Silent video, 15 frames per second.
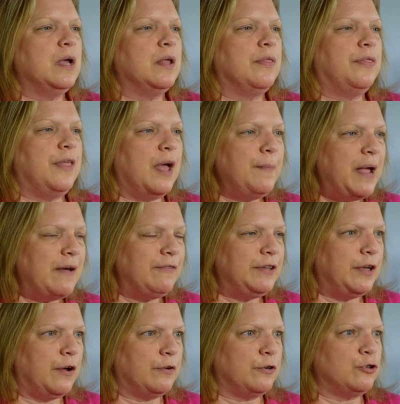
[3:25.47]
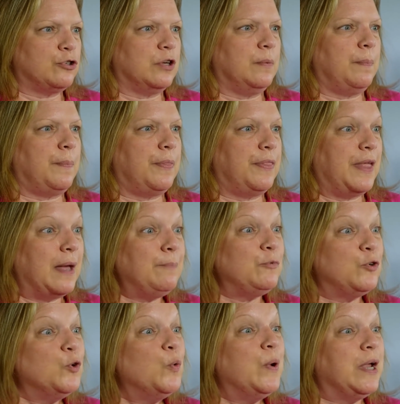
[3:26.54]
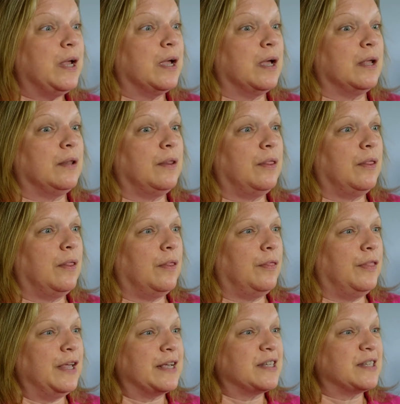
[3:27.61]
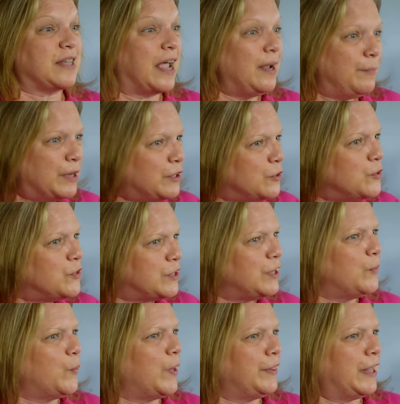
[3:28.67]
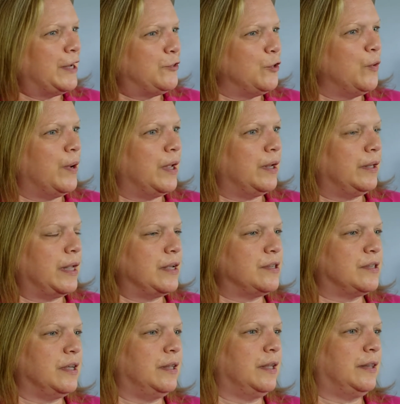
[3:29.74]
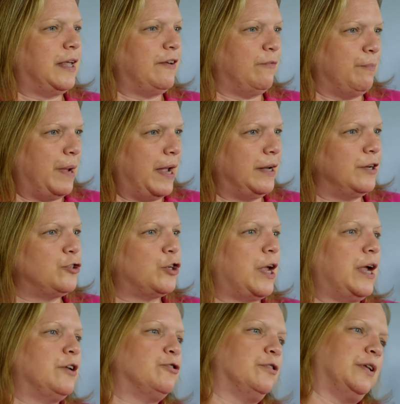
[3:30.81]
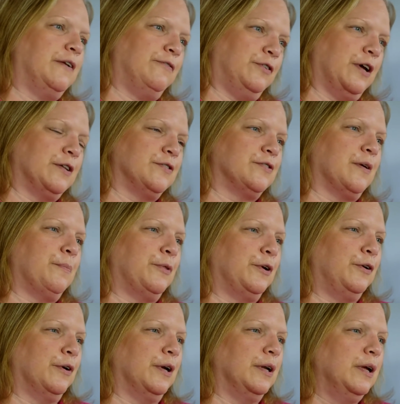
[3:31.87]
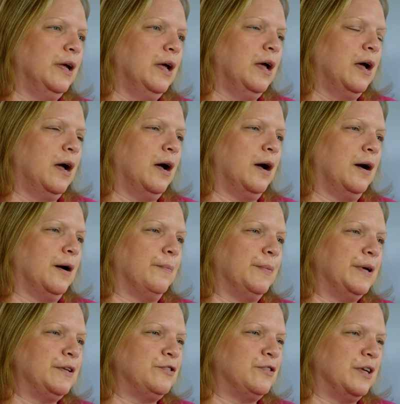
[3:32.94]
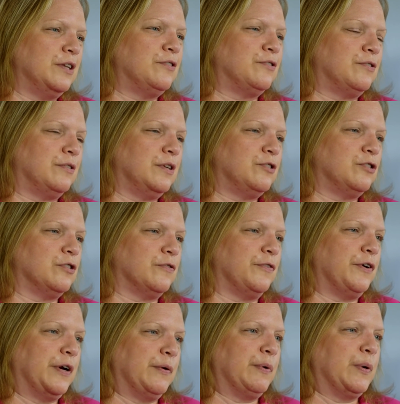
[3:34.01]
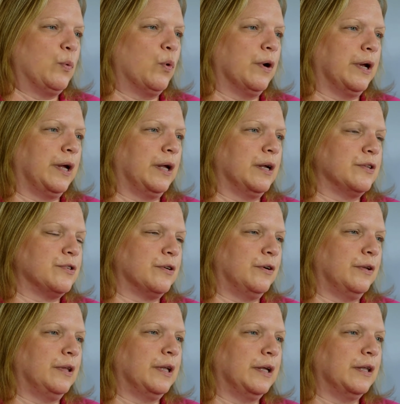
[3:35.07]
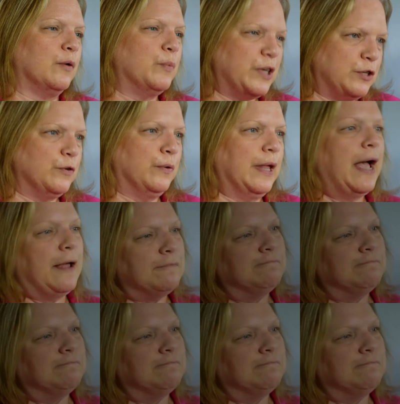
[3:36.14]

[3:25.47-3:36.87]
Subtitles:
Them having the ownership, them doing it, the excitement you see when they do it and they see that they've made a change and they've done something good, it's just very rewarding, and it's a good thing that we do that.